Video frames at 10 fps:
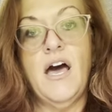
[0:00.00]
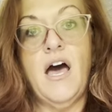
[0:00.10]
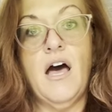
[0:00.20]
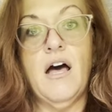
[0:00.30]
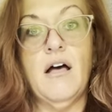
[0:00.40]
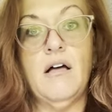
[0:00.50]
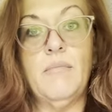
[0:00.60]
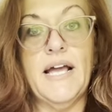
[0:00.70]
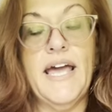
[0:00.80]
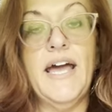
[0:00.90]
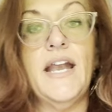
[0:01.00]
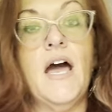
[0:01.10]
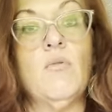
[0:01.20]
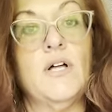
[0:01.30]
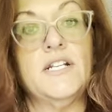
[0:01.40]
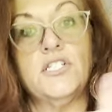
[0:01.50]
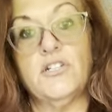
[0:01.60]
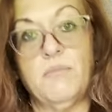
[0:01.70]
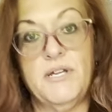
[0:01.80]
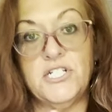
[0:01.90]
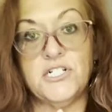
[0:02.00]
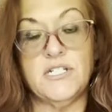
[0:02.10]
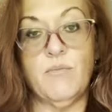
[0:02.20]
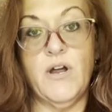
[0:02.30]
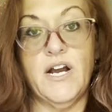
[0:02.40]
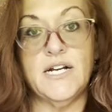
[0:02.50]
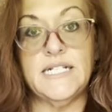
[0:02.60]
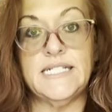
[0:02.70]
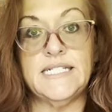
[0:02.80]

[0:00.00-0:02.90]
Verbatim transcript: Um, again, I will insert the picture somewhere